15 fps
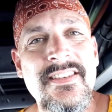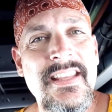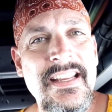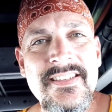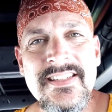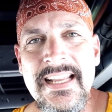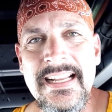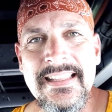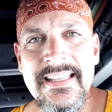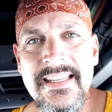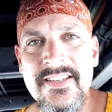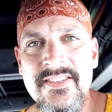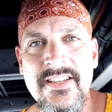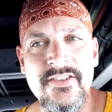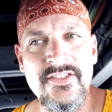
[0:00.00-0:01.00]
things like
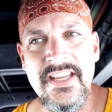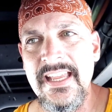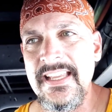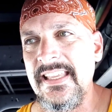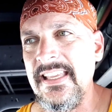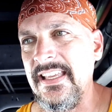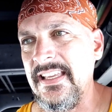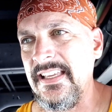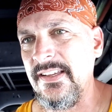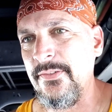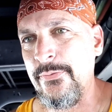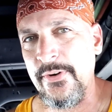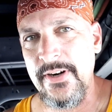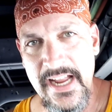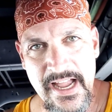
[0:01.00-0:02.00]
this that are taking
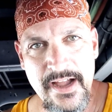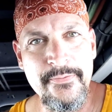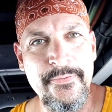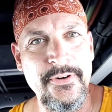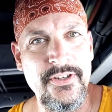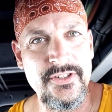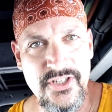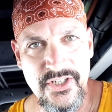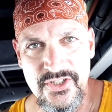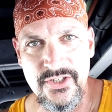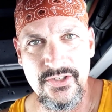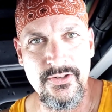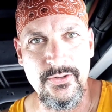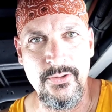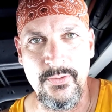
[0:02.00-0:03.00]
forever to
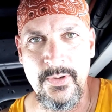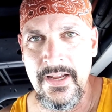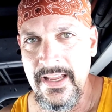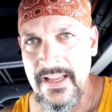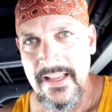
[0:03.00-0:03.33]
do,